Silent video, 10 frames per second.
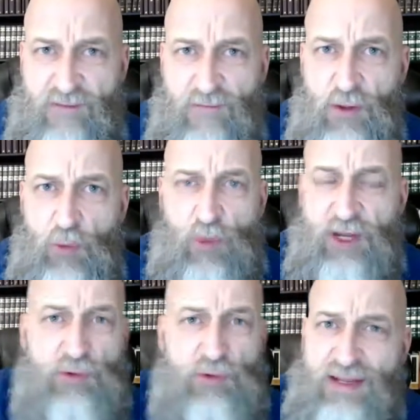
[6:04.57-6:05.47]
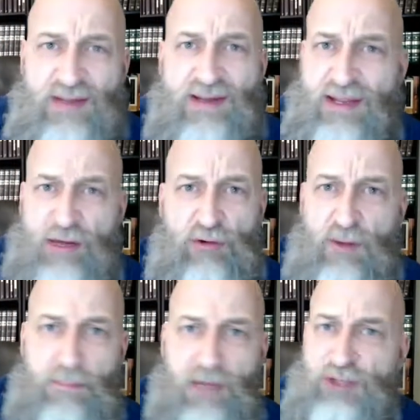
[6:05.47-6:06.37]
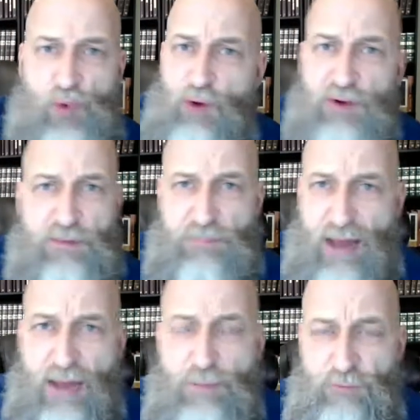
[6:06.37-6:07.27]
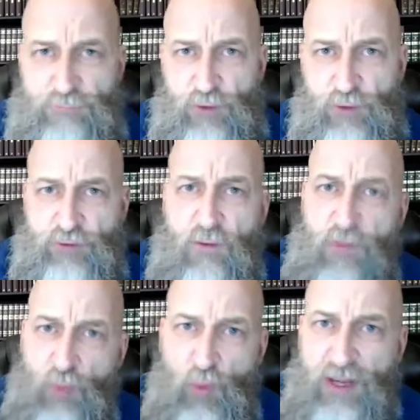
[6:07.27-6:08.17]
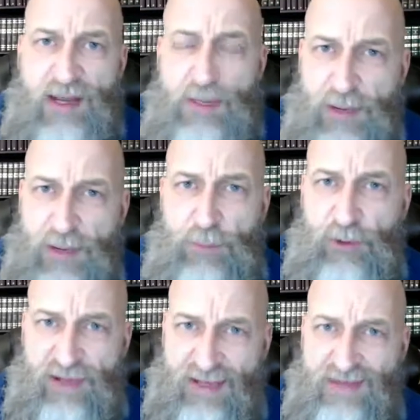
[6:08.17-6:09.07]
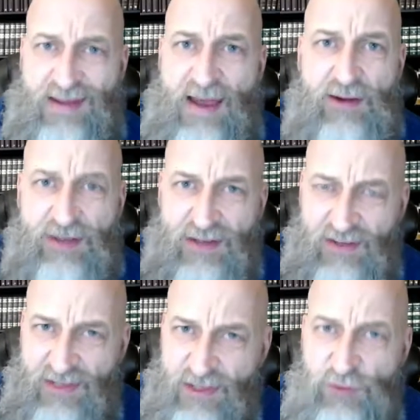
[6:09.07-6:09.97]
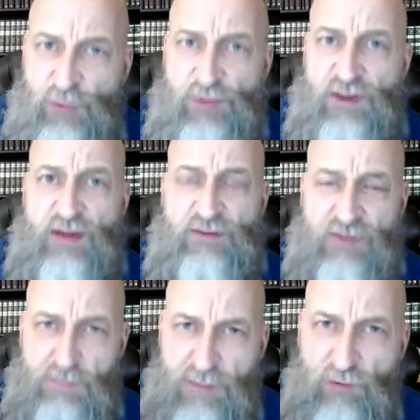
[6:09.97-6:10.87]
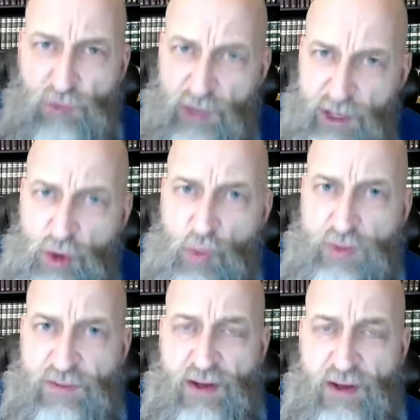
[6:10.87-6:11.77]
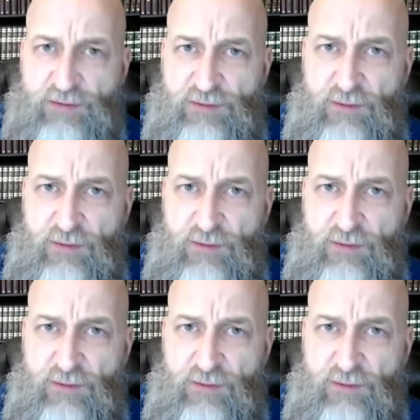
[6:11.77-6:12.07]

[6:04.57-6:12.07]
We don't need to hear a much quoted Bible verse. We need people to get down in the ditch with us and be real with us.